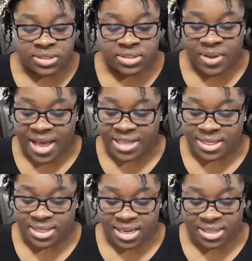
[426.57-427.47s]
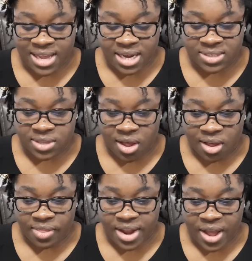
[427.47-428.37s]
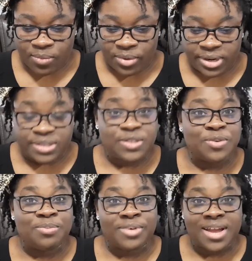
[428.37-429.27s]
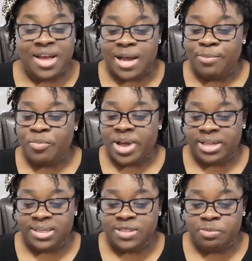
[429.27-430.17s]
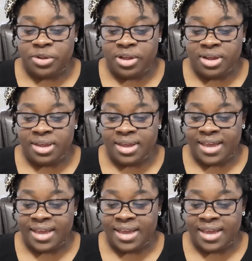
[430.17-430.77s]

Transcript: So I think that is all that I wanted to bring up about this book.